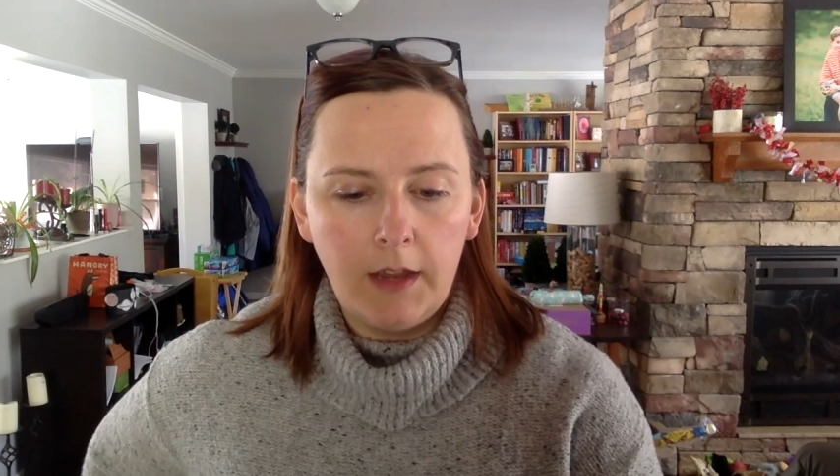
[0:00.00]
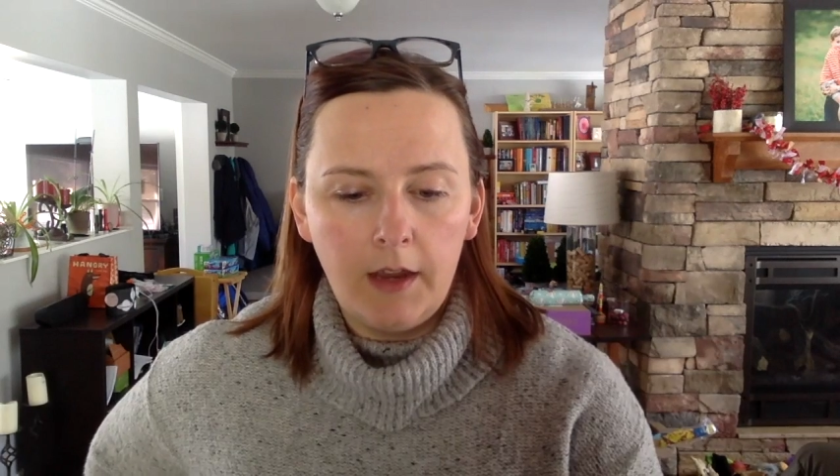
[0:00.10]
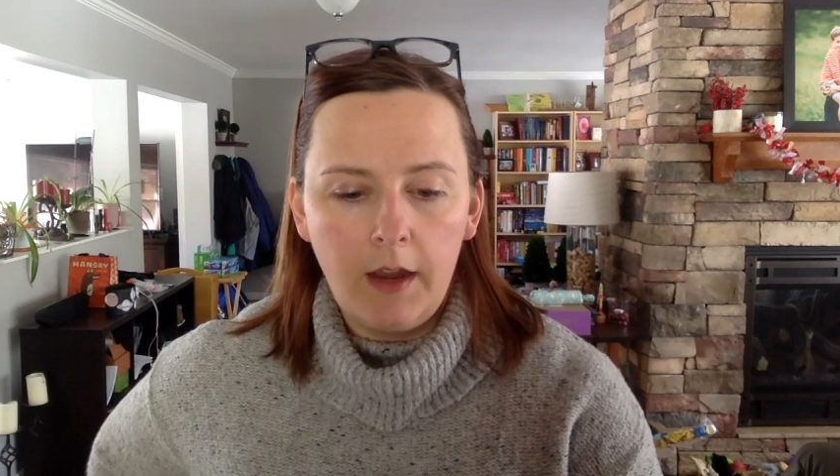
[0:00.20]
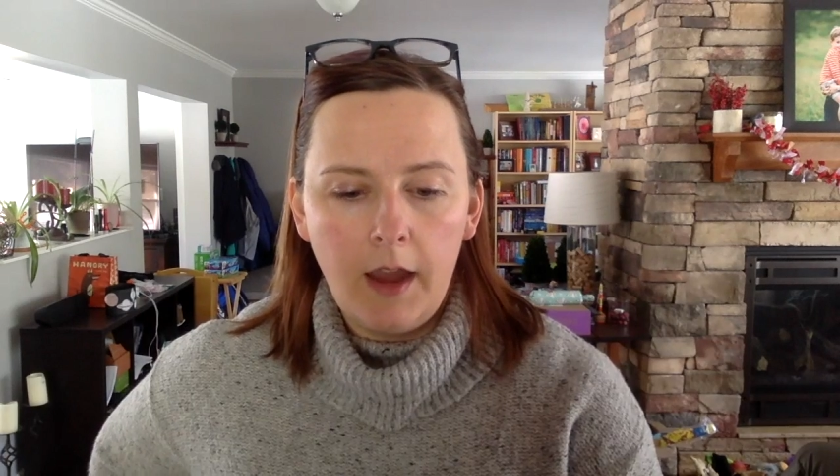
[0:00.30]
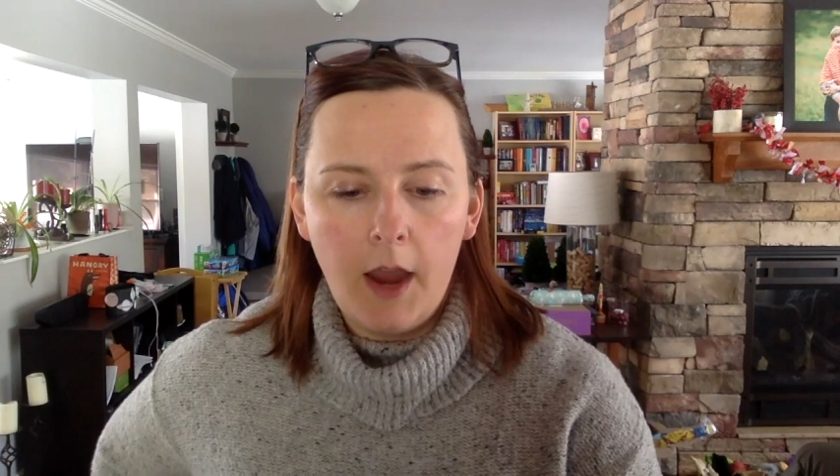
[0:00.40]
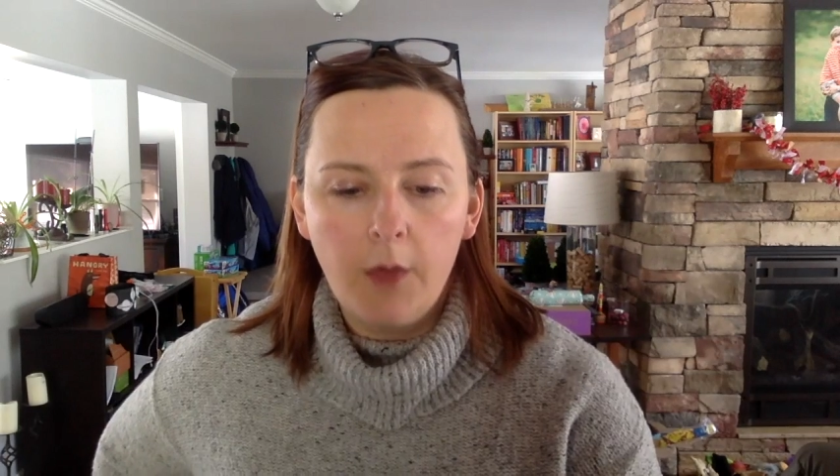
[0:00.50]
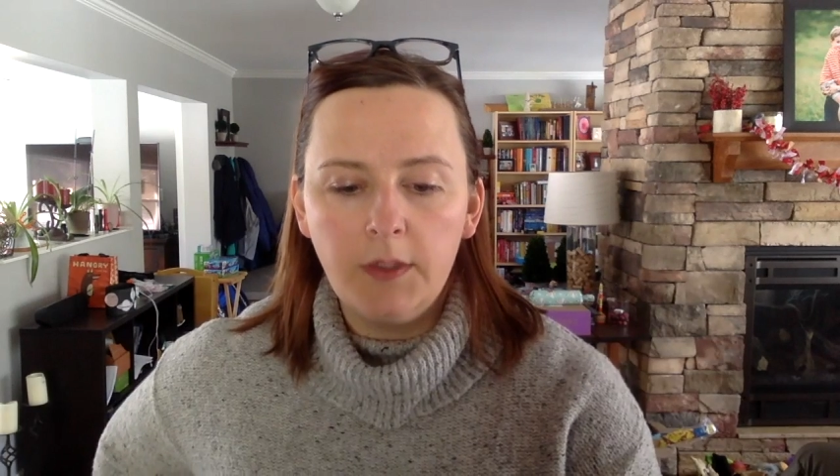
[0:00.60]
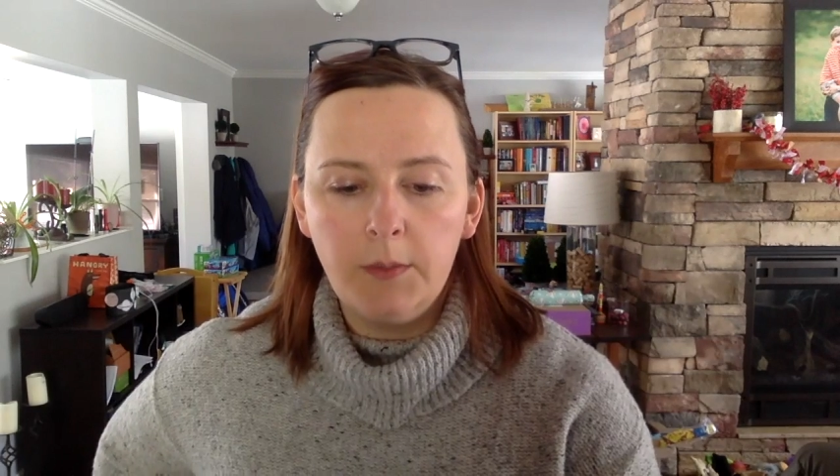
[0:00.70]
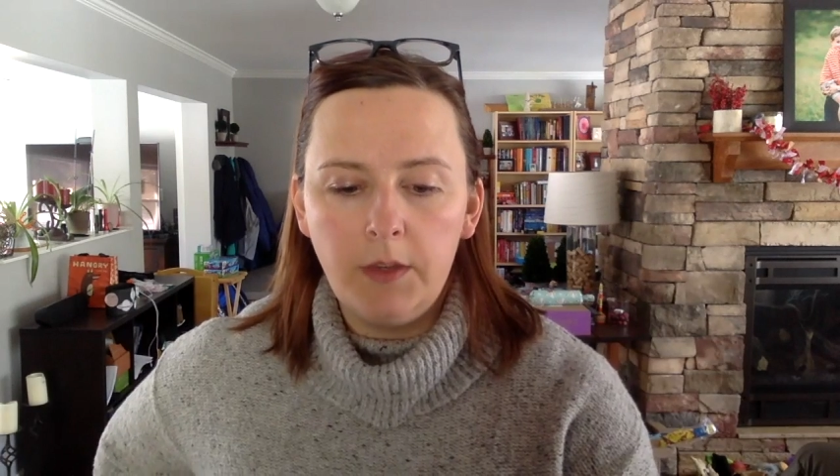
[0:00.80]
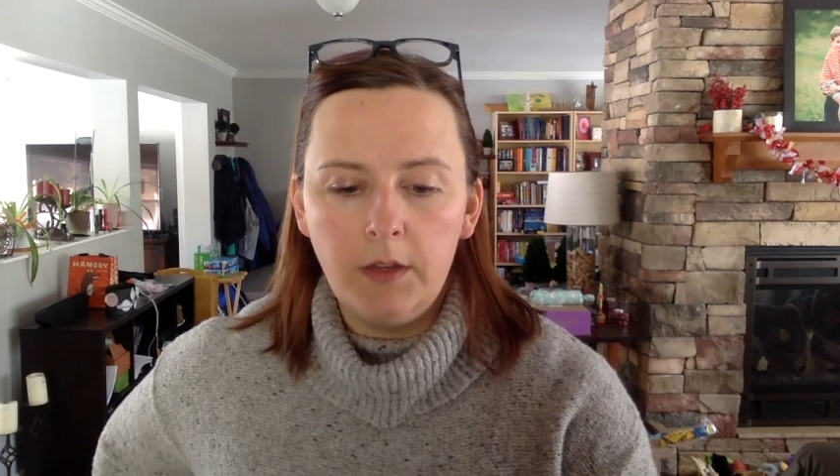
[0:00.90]
and
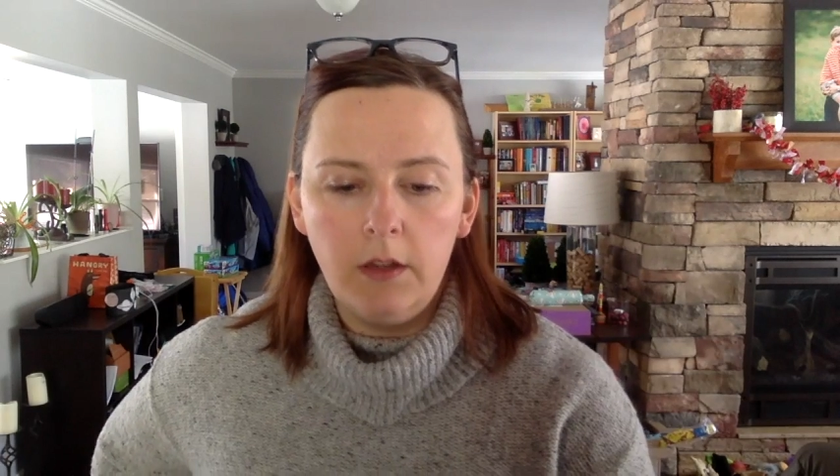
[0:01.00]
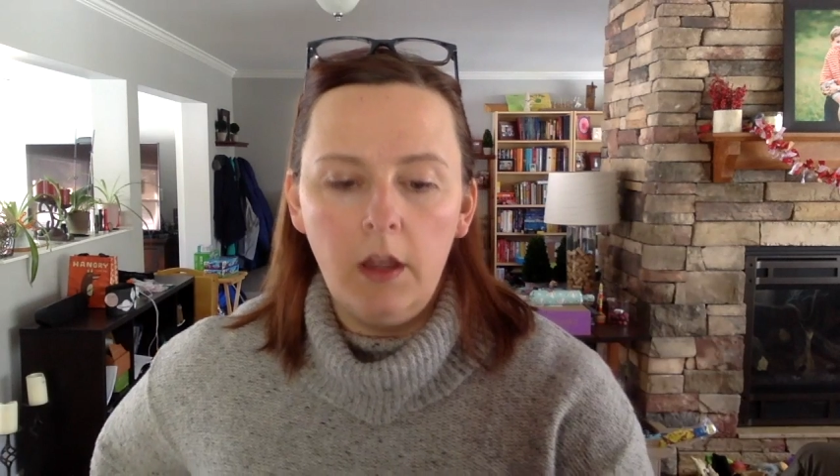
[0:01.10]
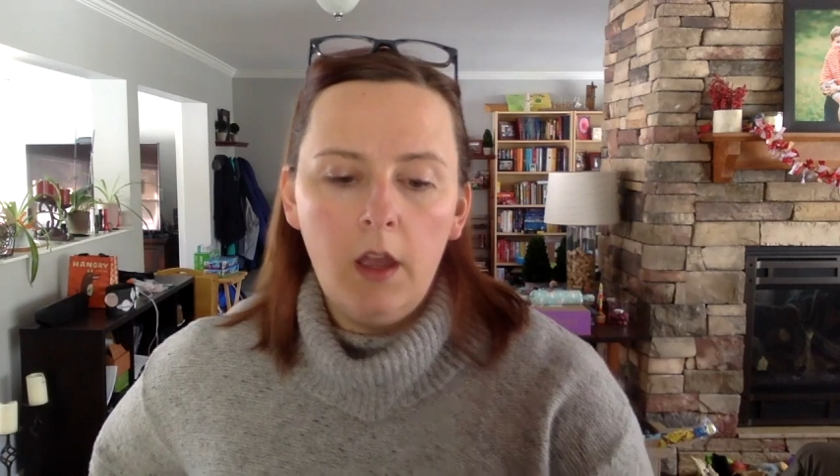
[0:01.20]
House Bill